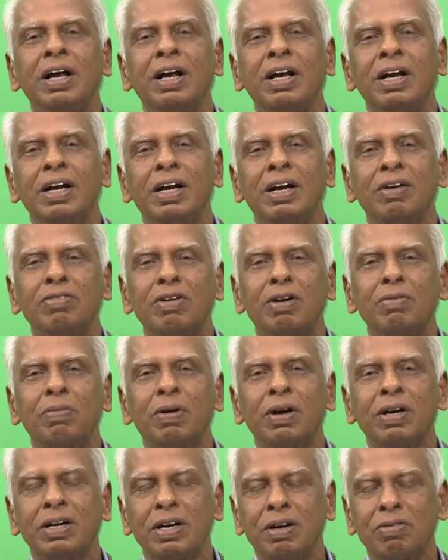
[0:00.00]
in
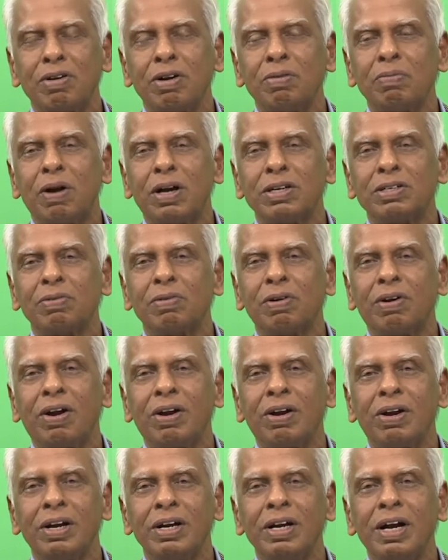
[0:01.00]
different parts of the
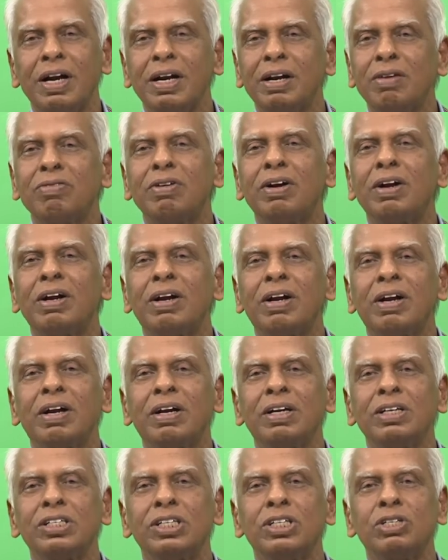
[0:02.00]
country, and different
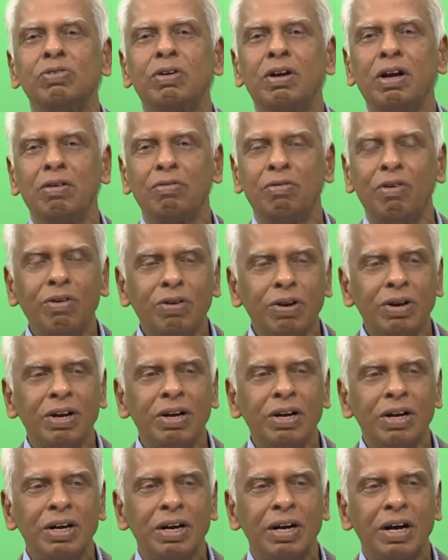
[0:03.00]
rishis were invoked
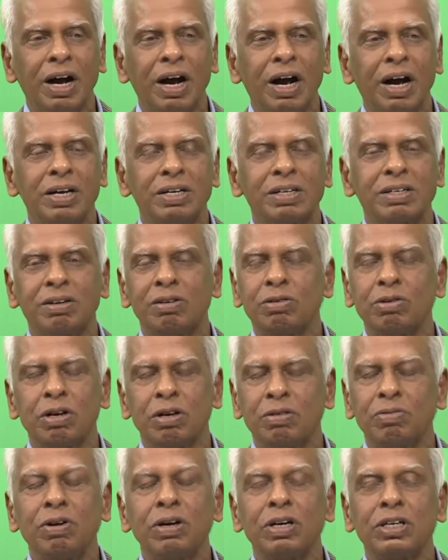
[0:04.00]
as
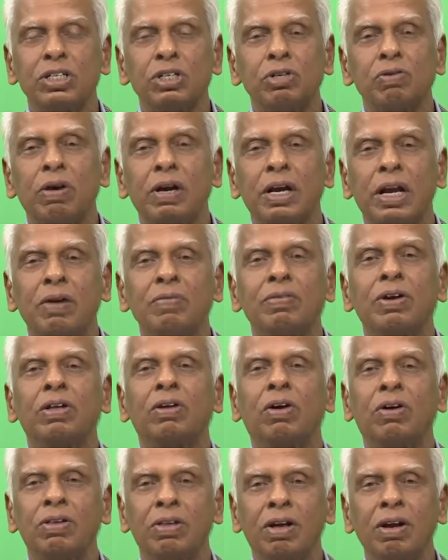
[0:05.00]
different rishis were named as
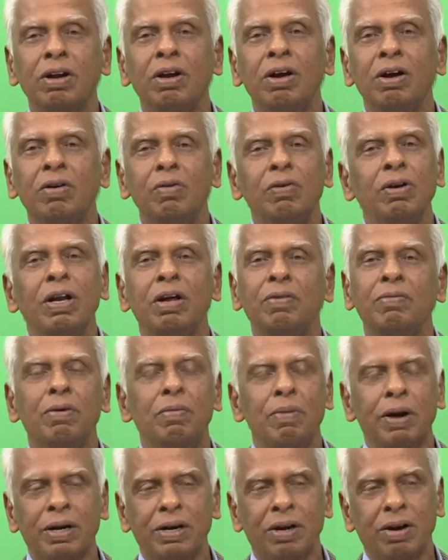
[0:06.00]
author. We leave the
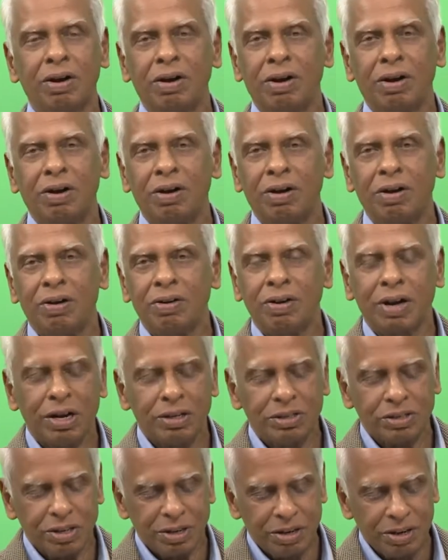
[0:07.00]
matter
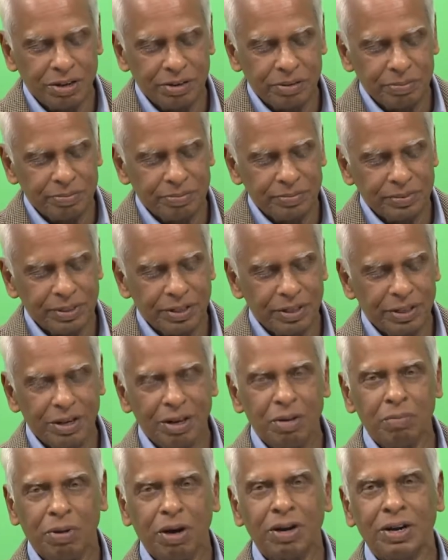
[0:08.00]
unanswered.
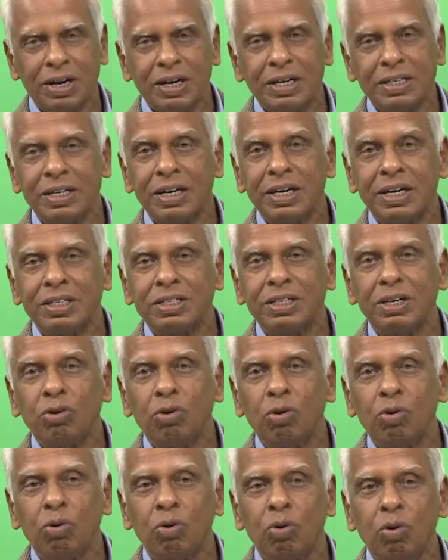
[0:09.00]
But it is interesting
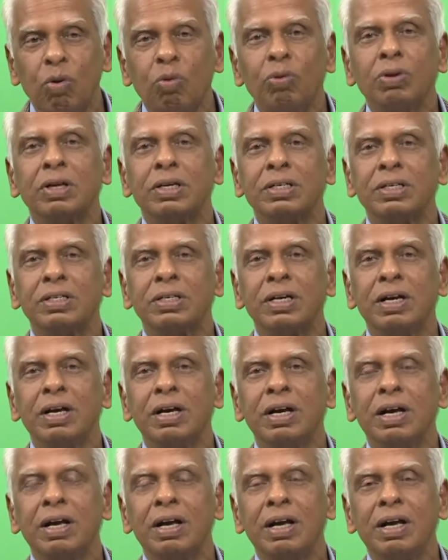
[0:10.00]
to note this.
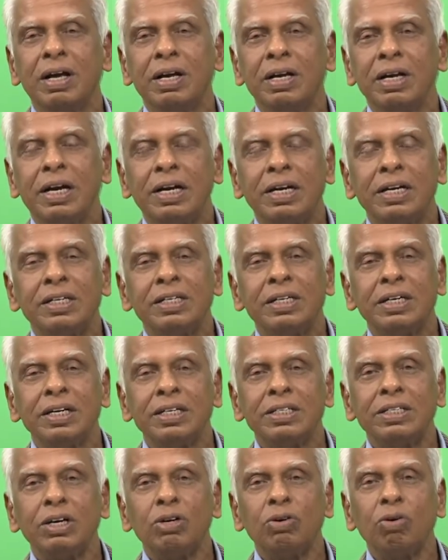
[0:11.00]
It is
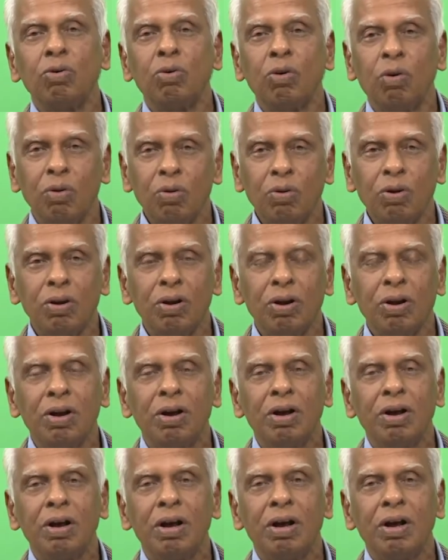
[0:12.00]
interesting to note
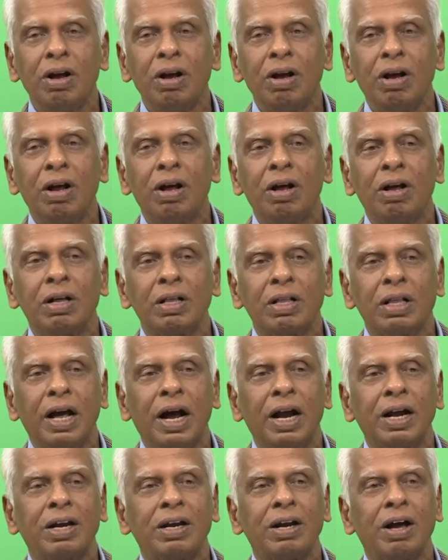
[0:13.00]

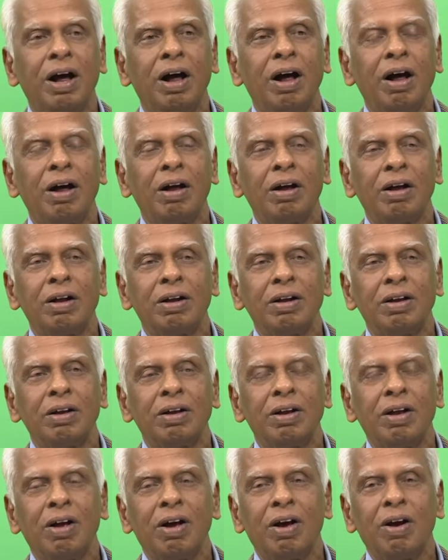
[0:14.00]
that
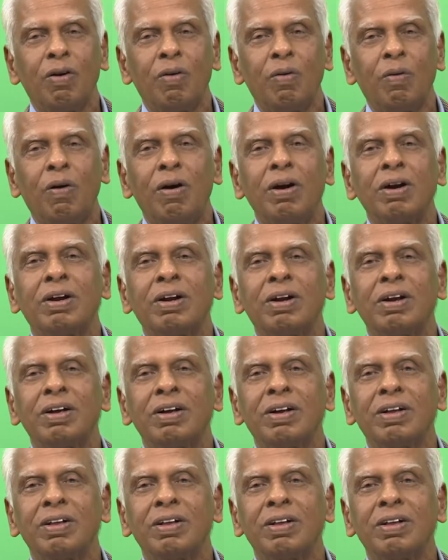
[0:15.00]
what